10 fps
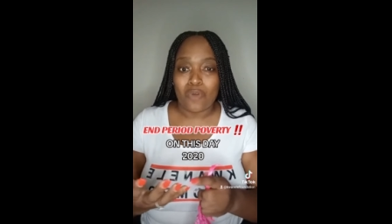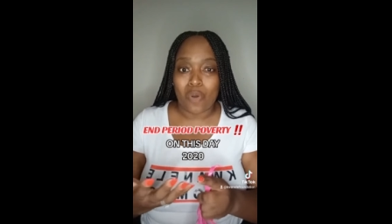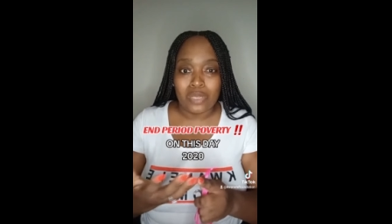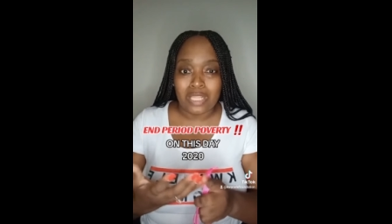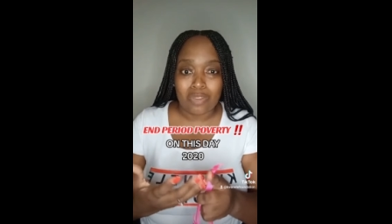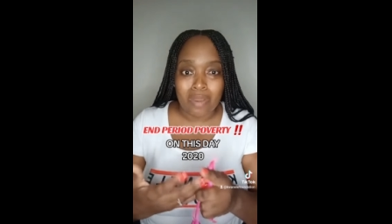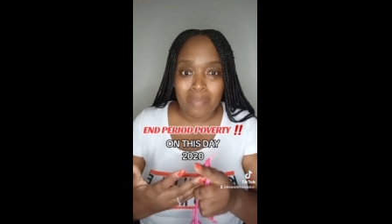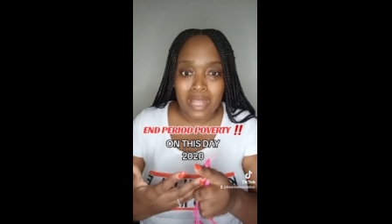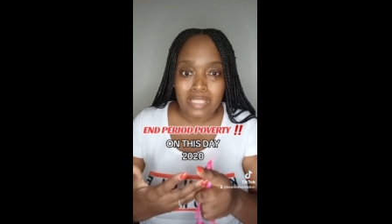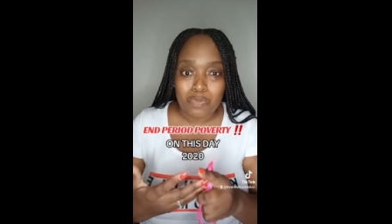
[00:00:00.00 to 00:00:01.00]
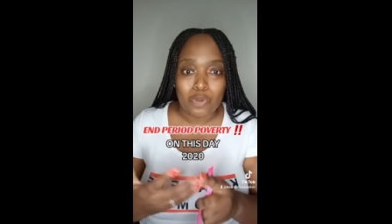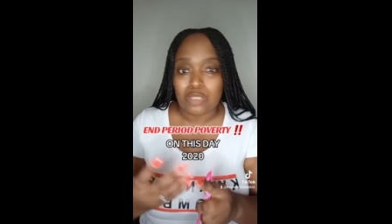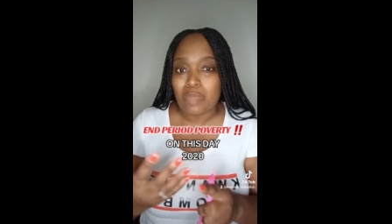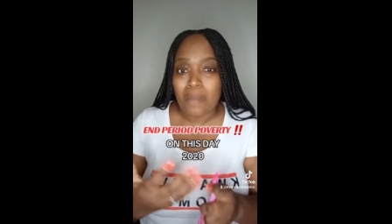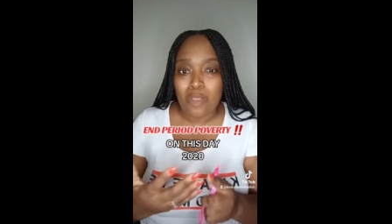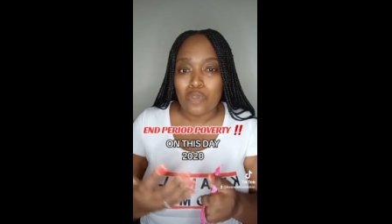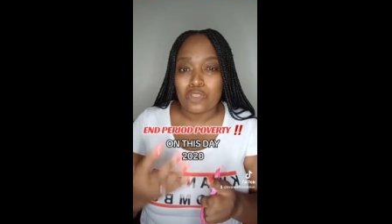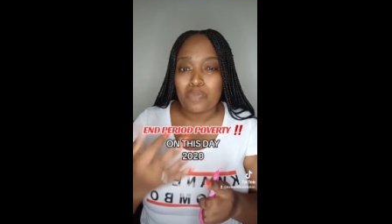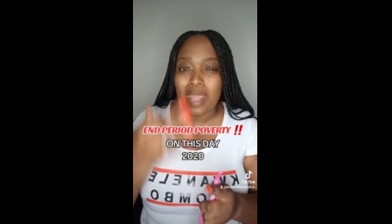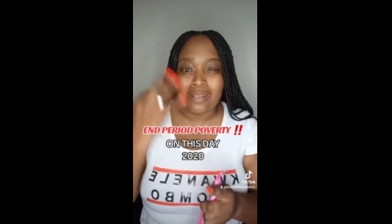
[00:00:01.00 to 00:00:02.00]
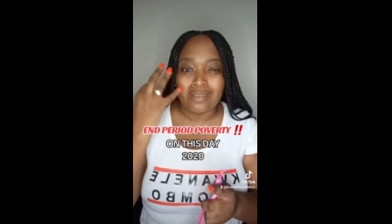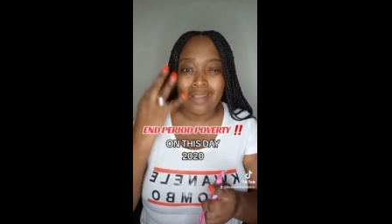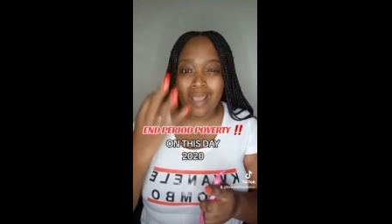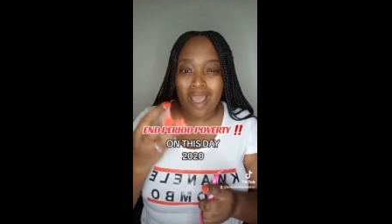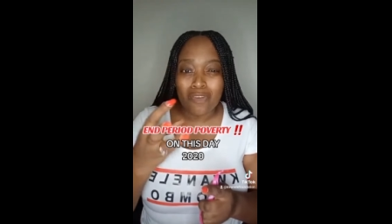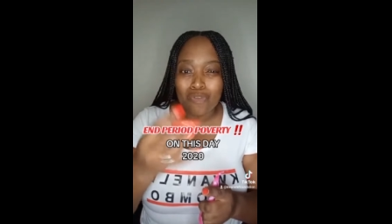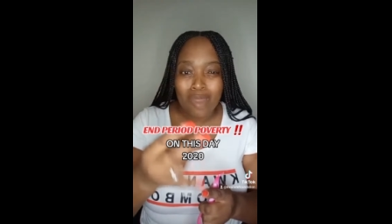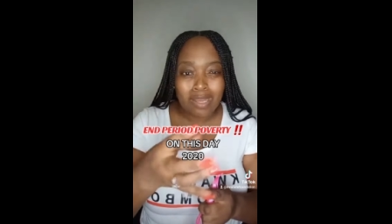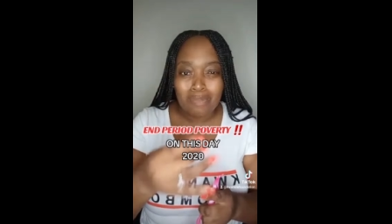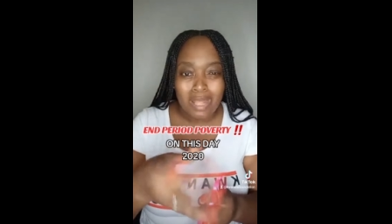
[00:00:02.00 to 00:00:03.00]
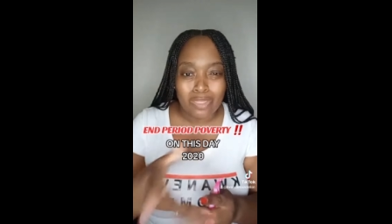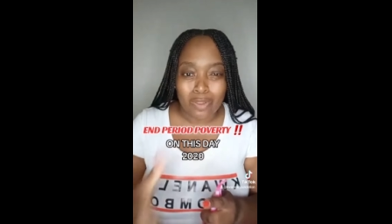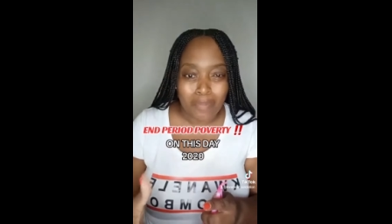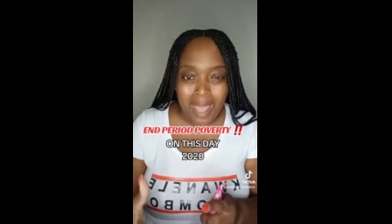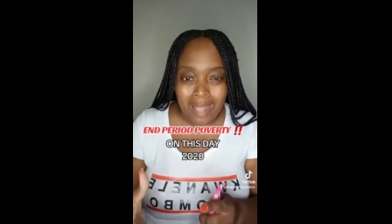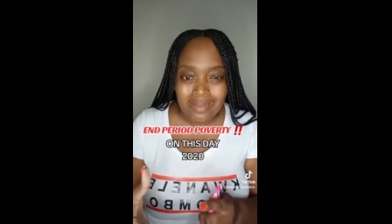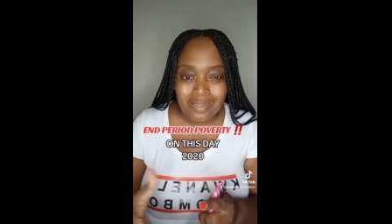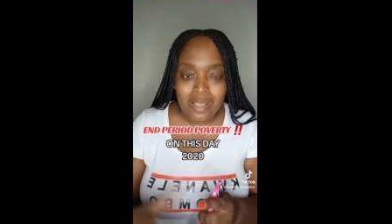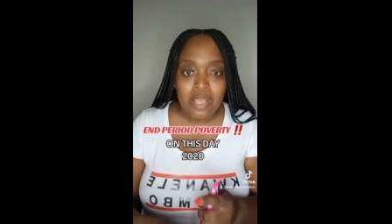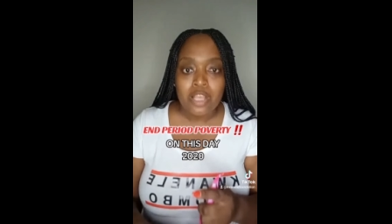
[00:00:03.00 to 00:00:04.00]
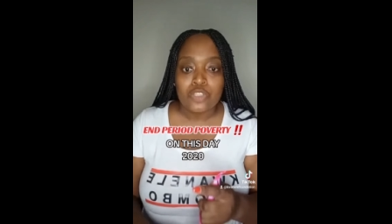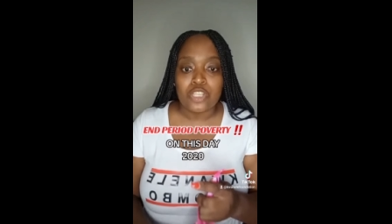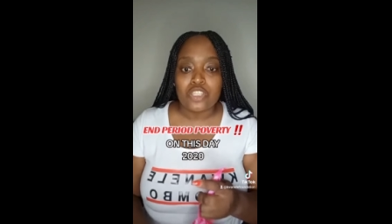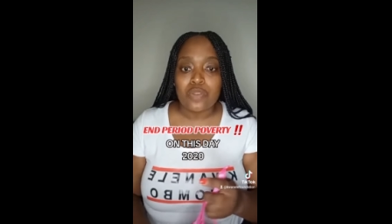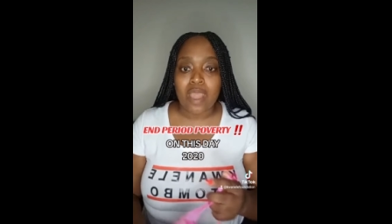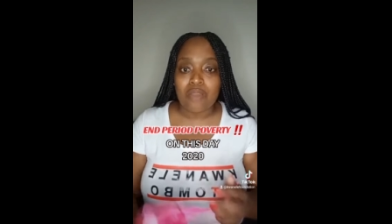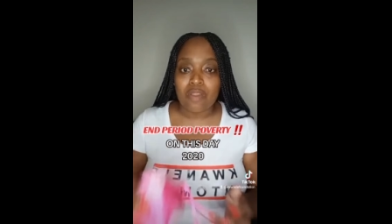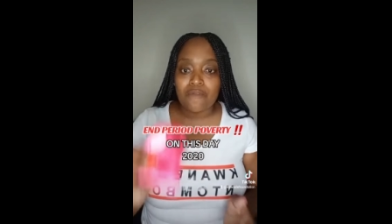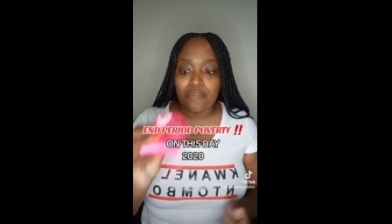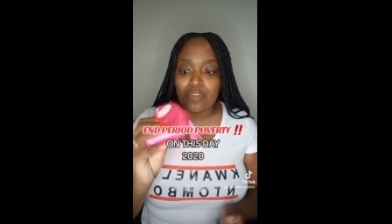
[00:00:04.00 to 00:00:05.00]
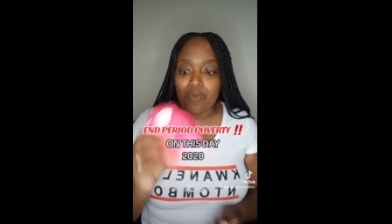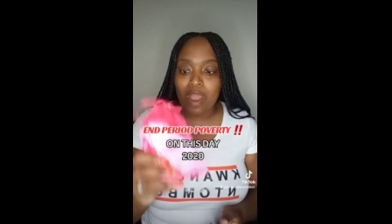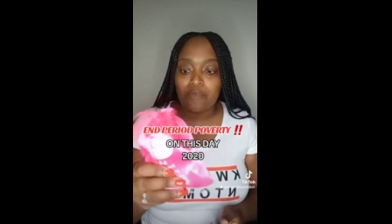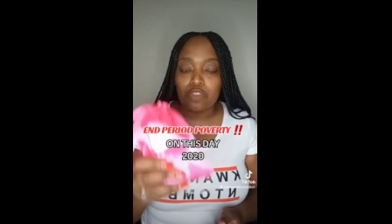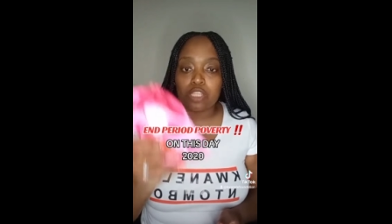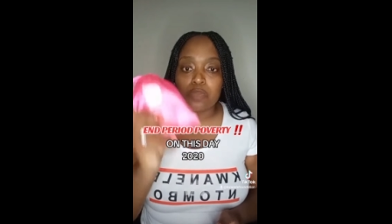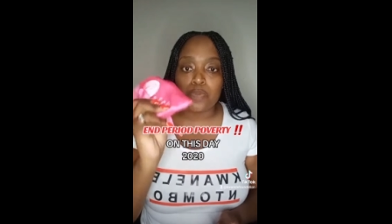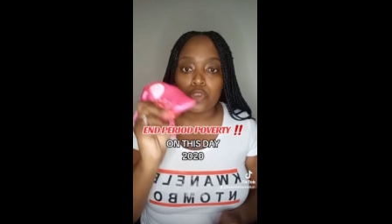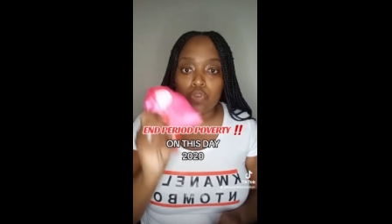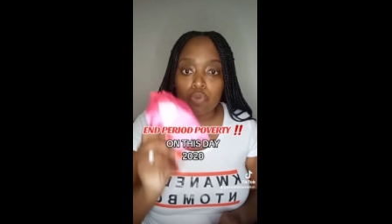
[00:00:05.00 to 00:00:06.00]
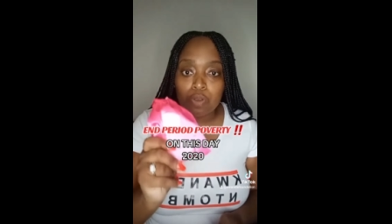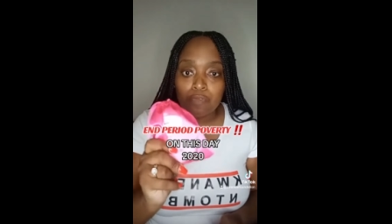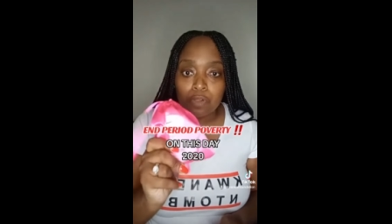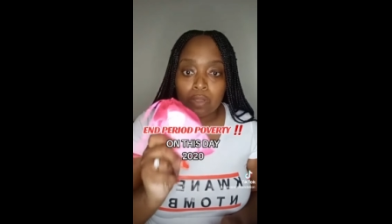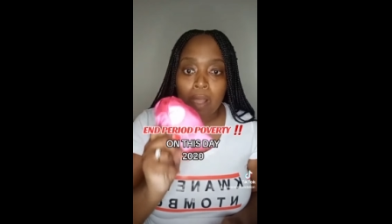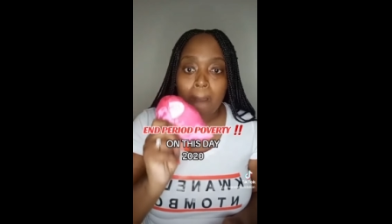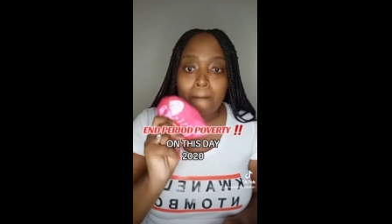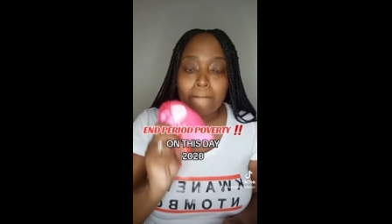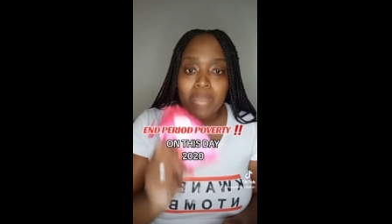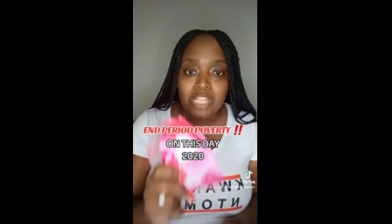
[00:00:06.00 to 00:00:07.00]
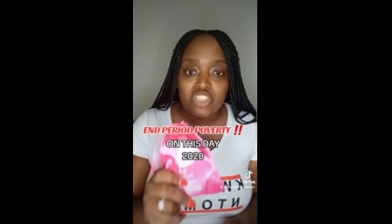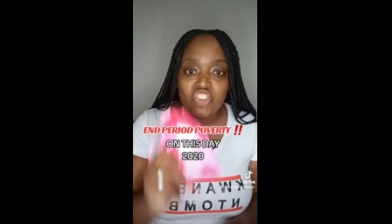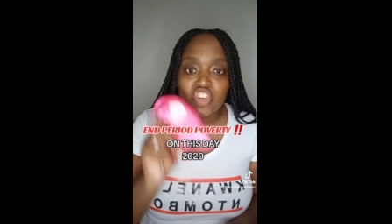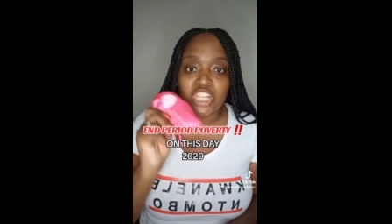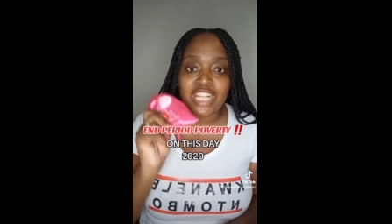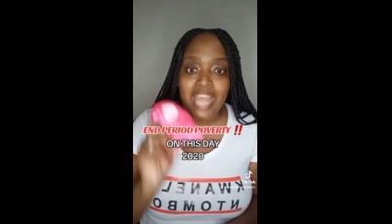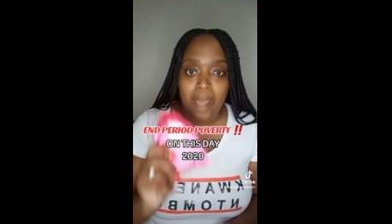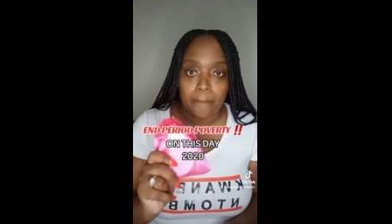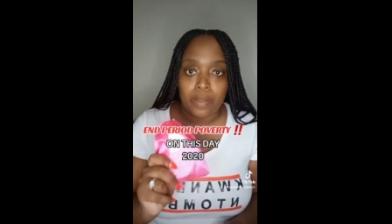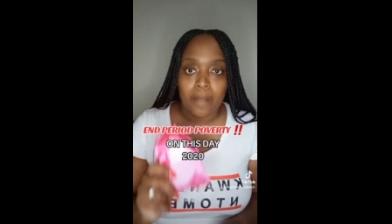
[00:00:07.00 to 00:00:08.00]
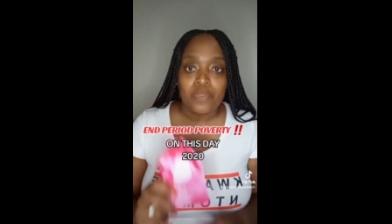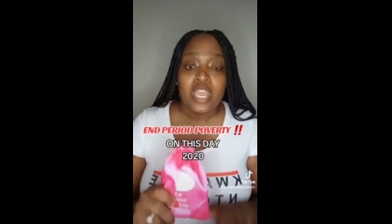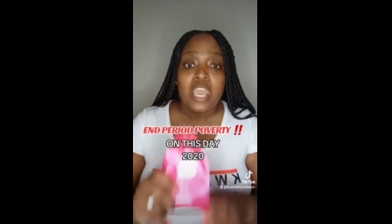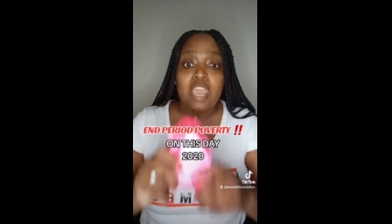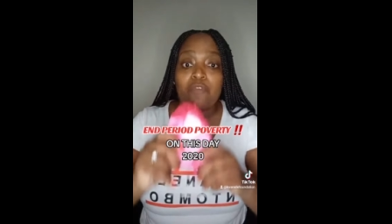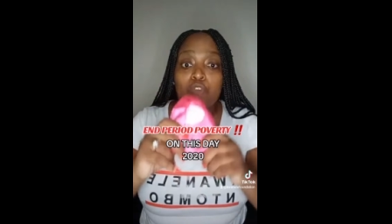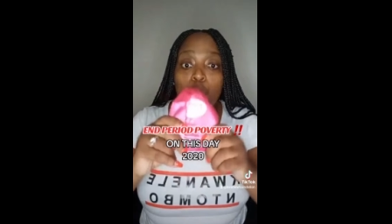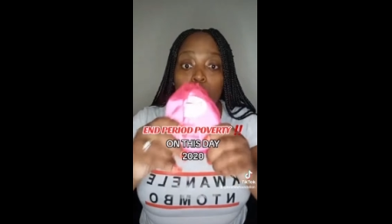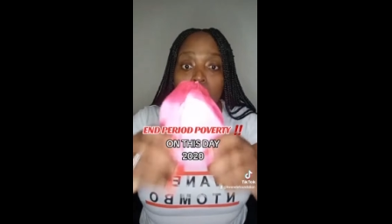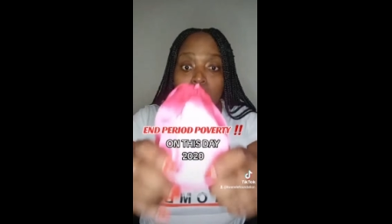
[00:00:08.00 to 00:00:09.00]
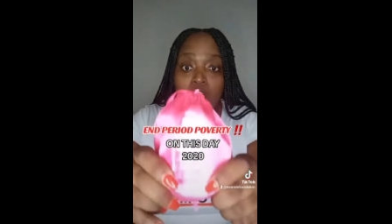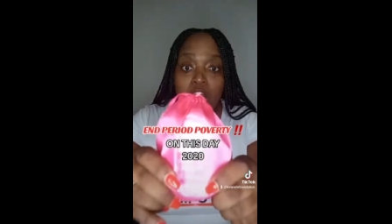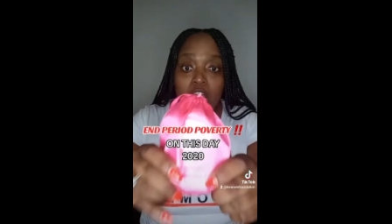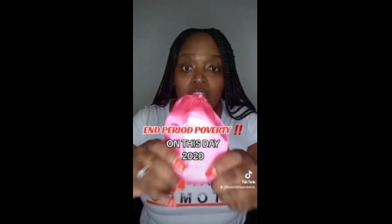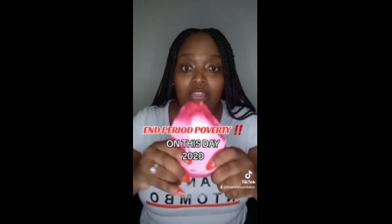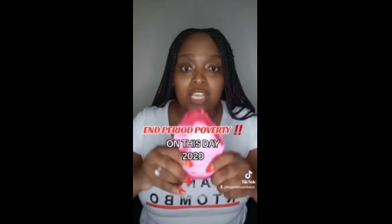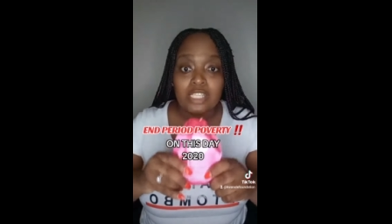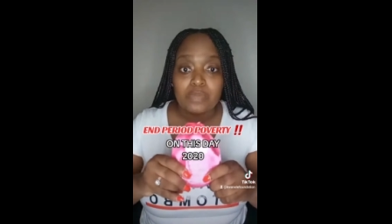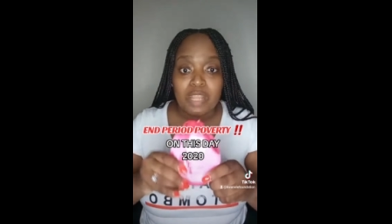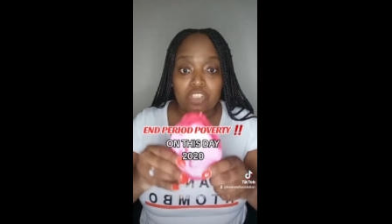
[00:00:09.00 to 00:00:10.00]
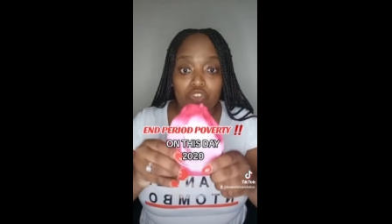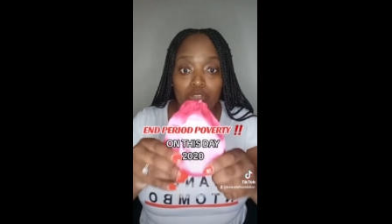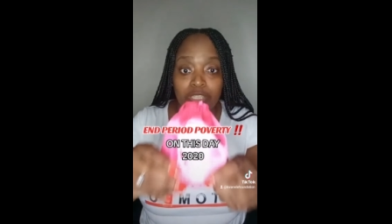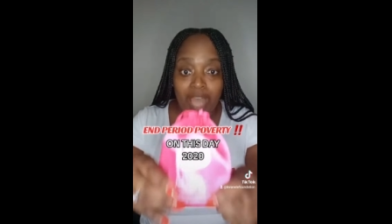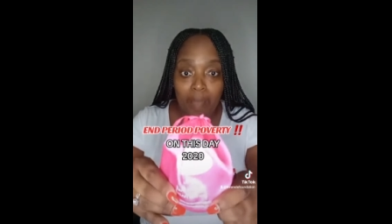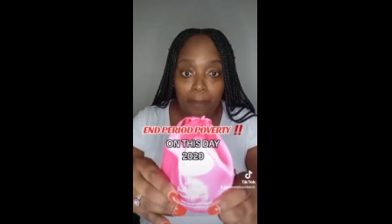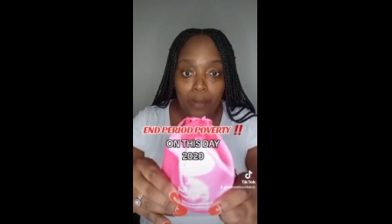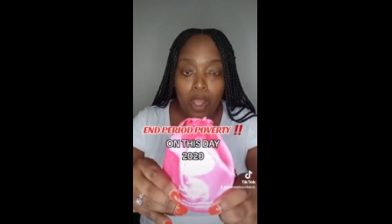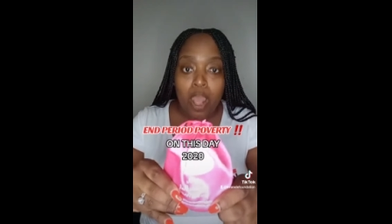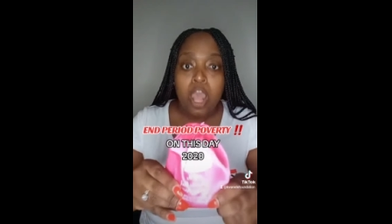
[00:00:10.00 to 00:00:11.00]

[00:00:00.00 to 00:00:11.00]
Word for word: for only three months because maybe you spend 100 Rand a month on pads. So 350 Rand for this beautiful menstrual cup. If you want this menstrual cup,